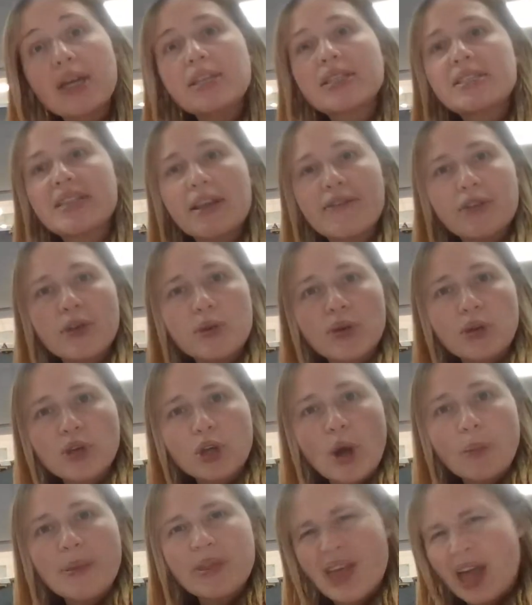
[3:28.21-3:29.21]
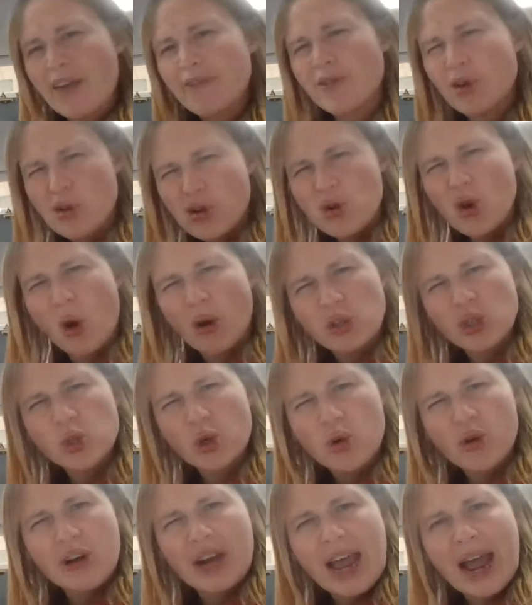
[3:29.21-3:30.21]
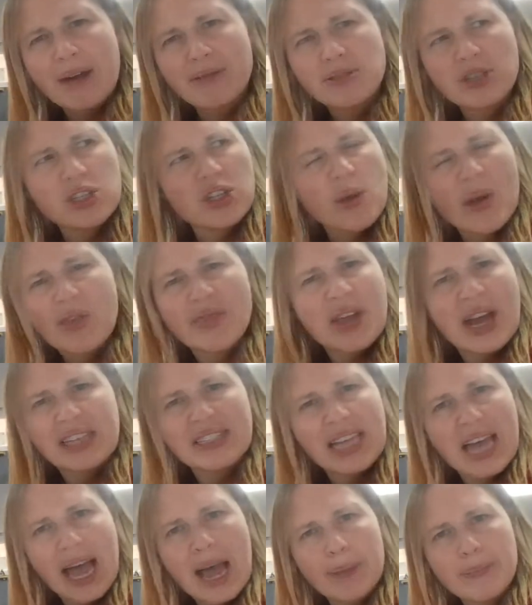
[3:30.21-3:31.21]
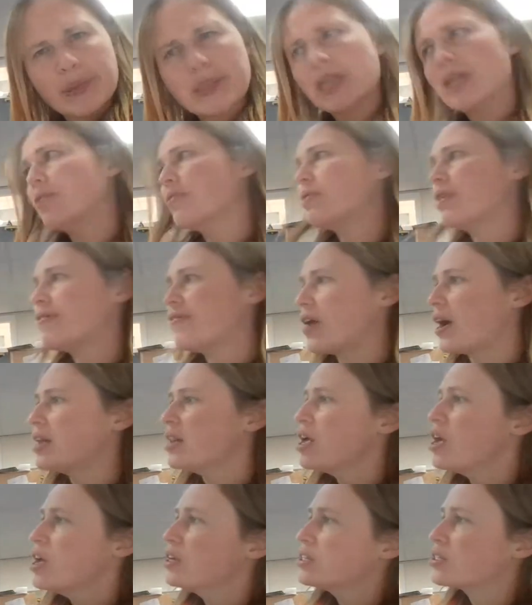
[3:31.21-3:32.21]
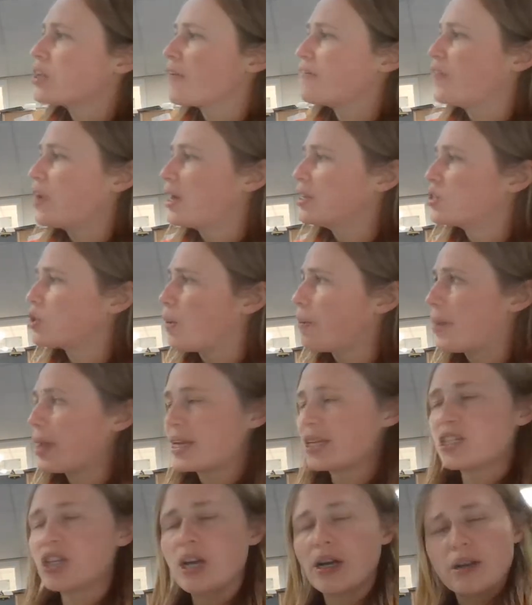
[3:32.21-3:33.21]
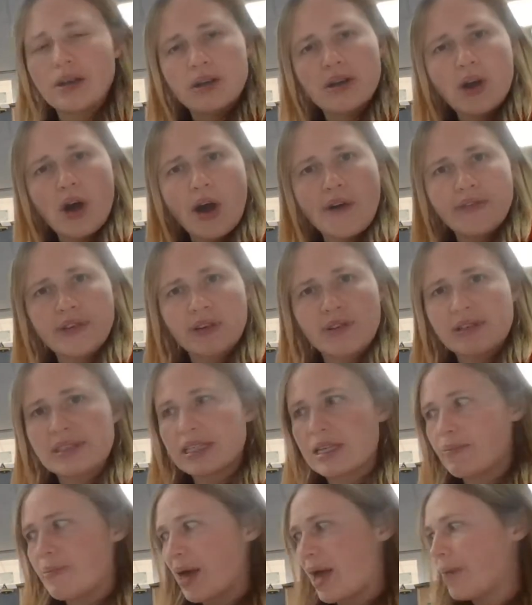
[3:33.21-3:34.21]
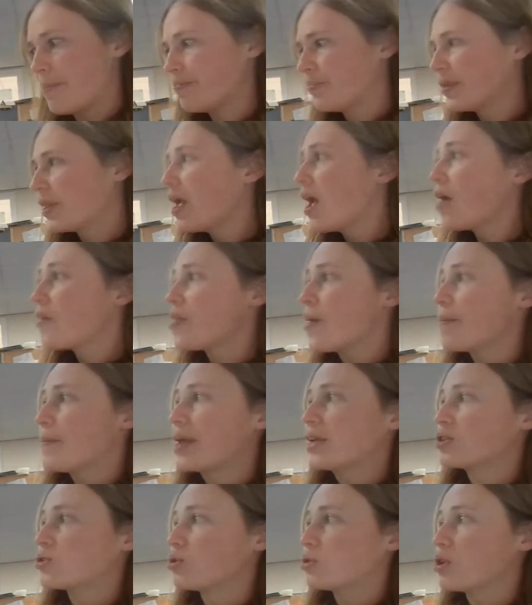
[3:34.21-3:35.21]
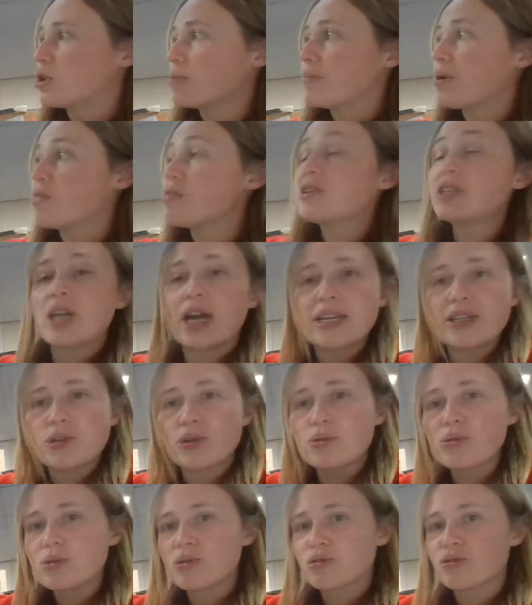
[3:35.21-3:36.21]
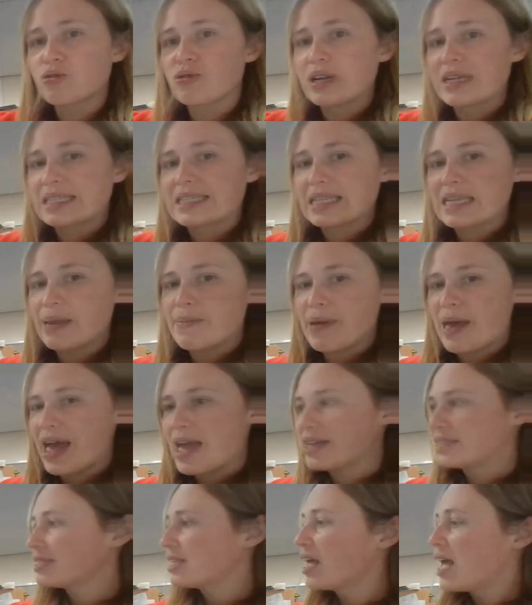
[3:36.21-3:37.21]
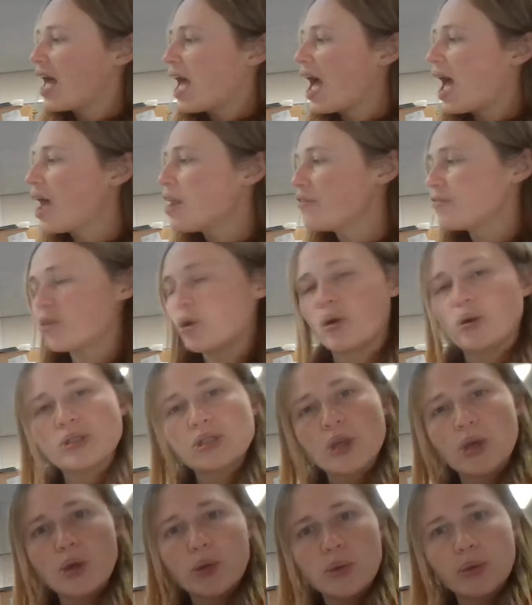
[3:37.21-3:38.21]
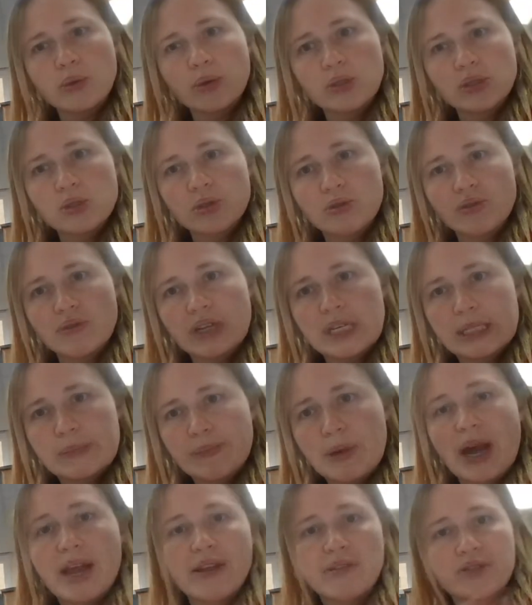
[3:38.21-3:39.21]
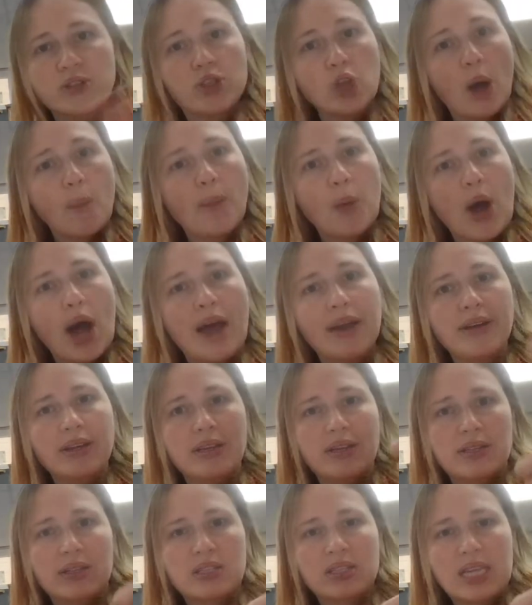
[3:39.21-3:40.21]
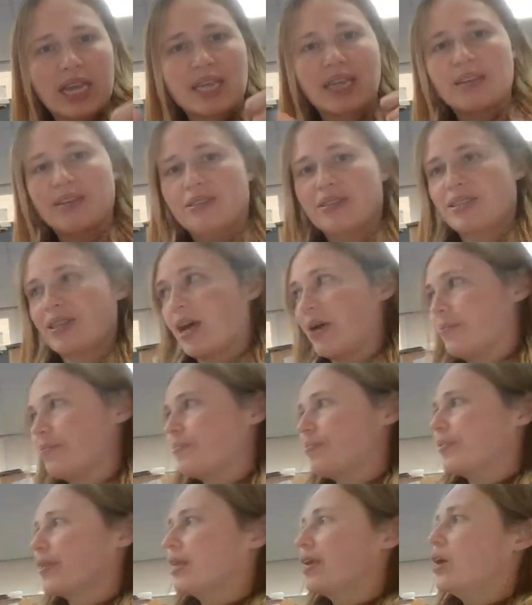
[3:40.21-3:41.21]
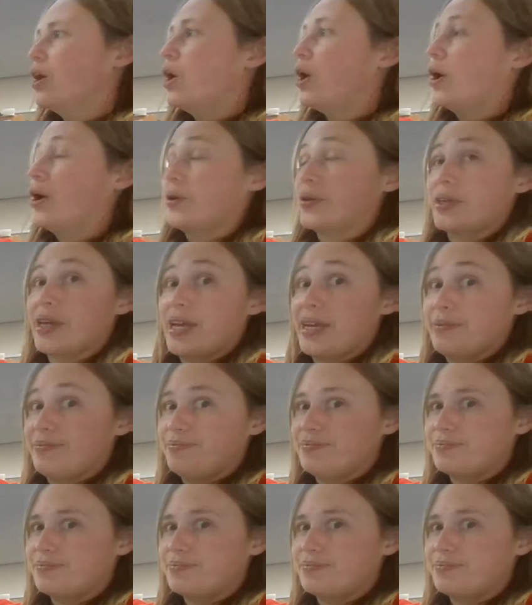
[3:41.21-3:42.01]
See if you can copy that. If you're not sure on how to do it, that's absolutely fine. So find your picture of a grizzly bear. Then make sure you put the title, Grizzly Bears, and of course, who your story is by. Job 1, tick, done. Okay.